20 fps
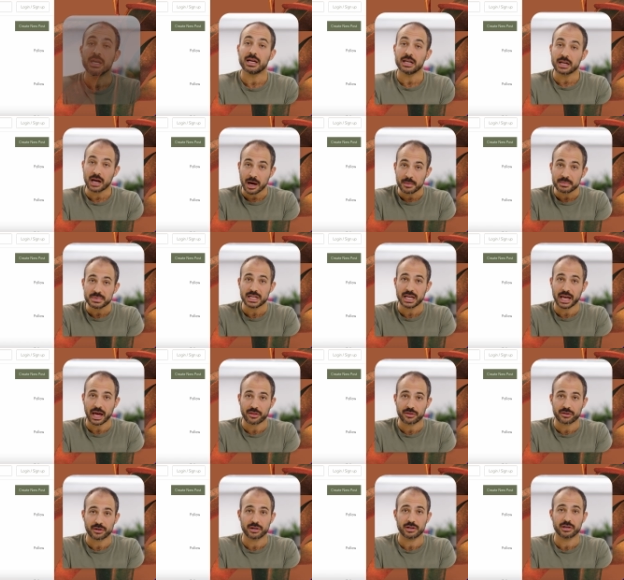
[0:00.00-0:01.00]
can come
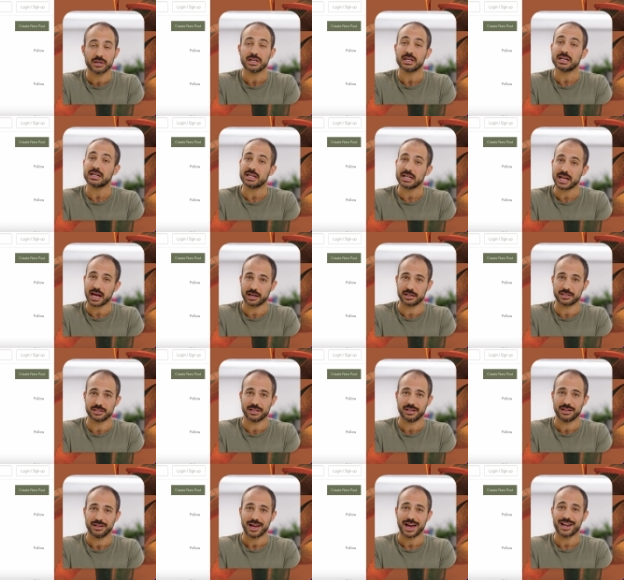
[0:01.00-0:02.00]
together,
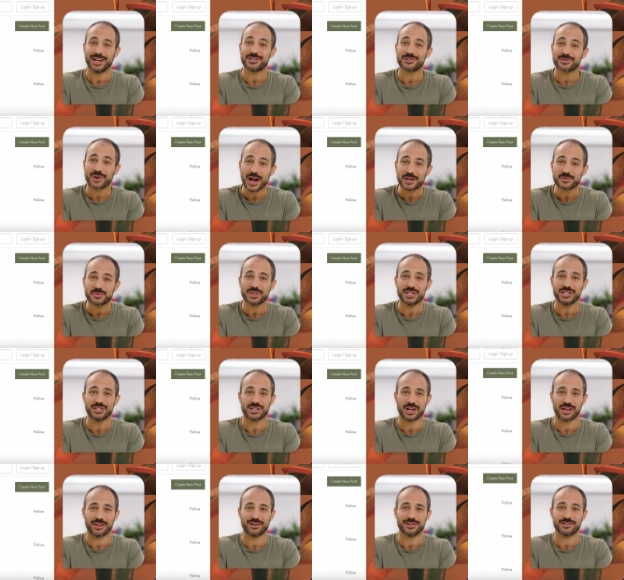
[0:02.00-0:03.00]
connect, and interact with
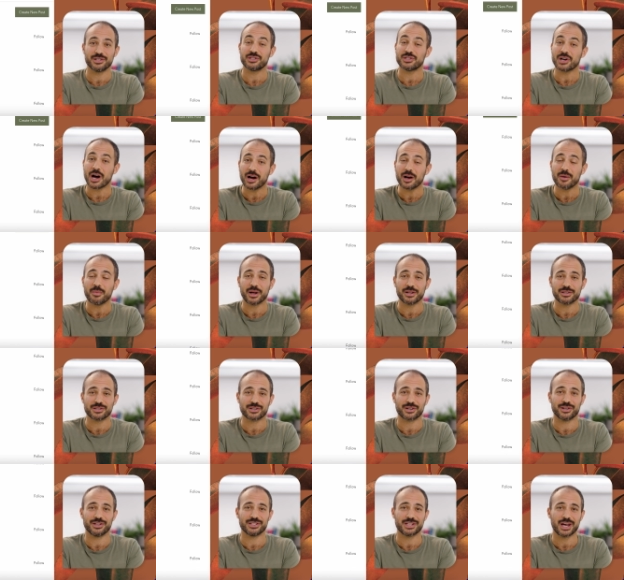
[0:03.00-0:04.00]
each other to talk about
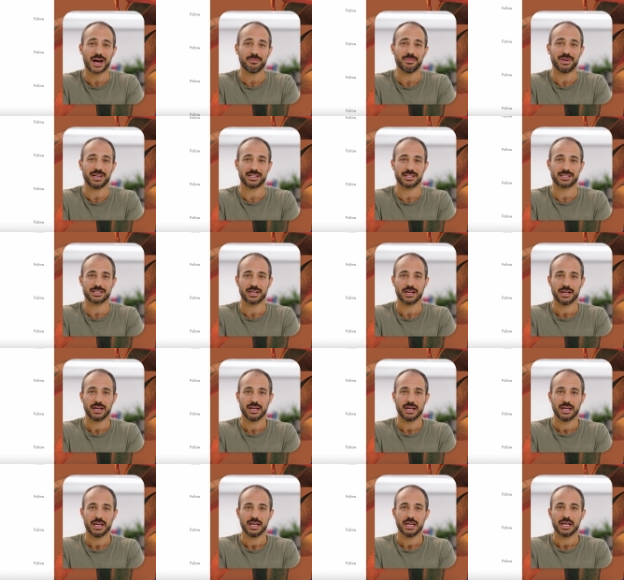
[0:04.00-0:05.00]
certain topics.
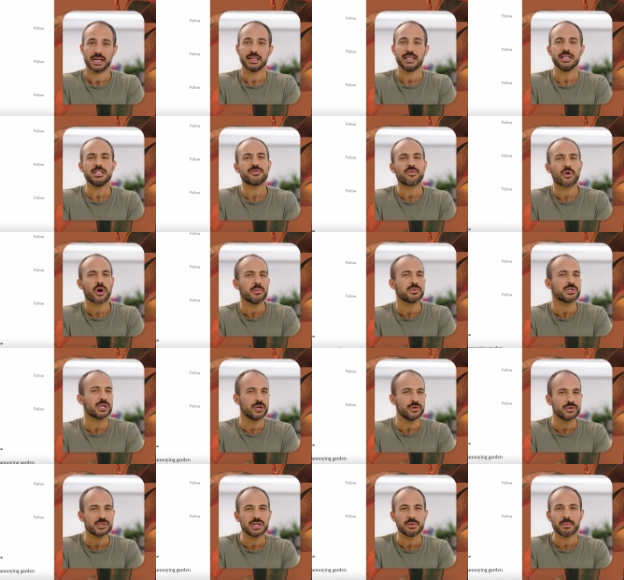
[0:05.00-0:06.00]
These forums are
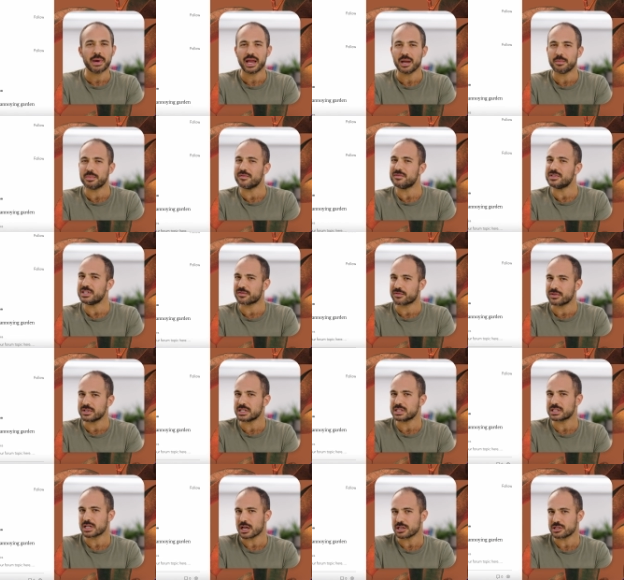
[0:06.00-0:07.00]
usually made up of different
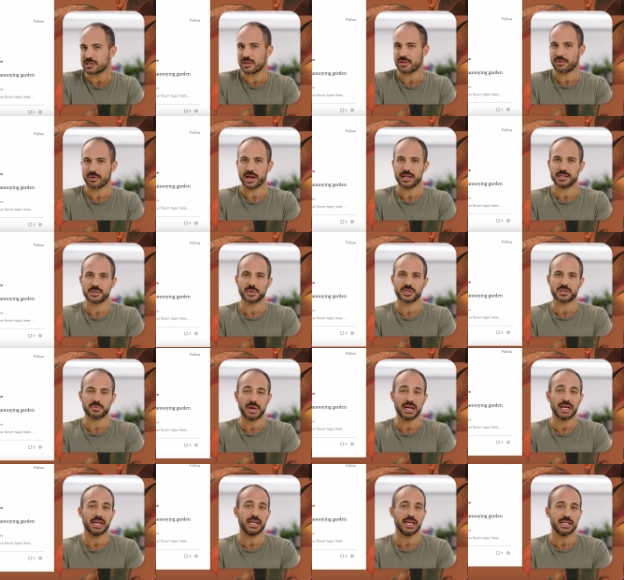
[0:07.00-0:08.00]
discussion threads, which
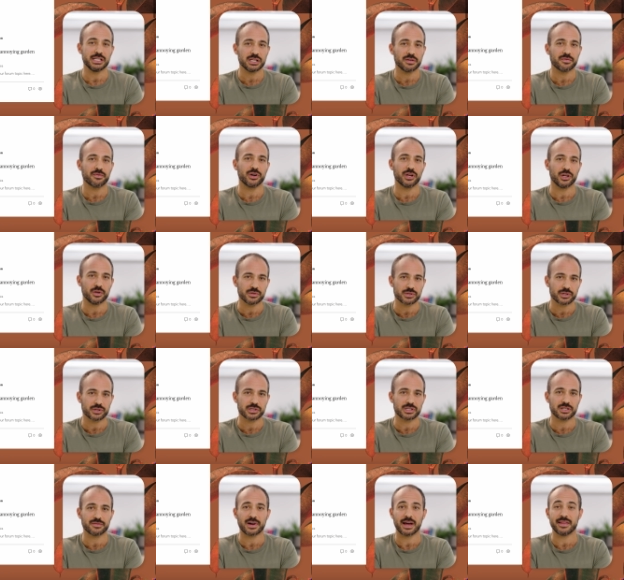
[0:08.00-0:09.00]
make it easy for
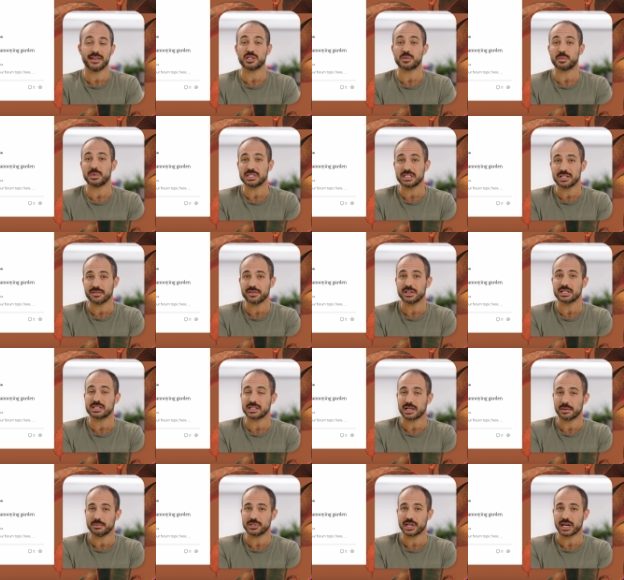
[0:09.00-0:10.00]
users to find the specific
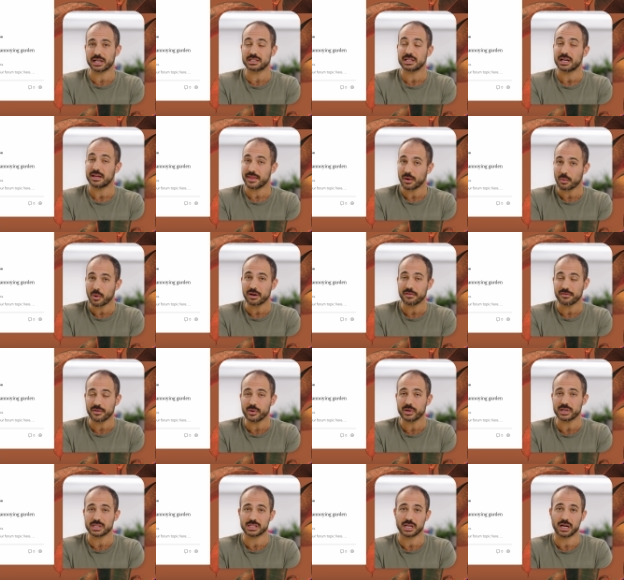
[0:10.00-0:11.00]
subject they want to
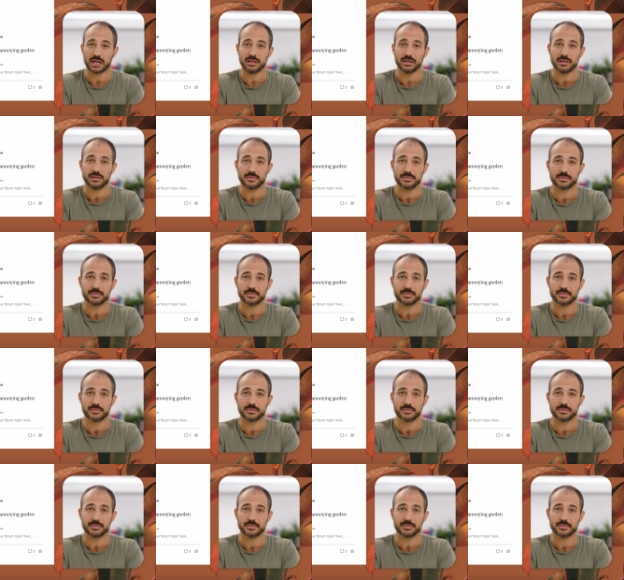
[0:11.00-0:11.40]
focus on.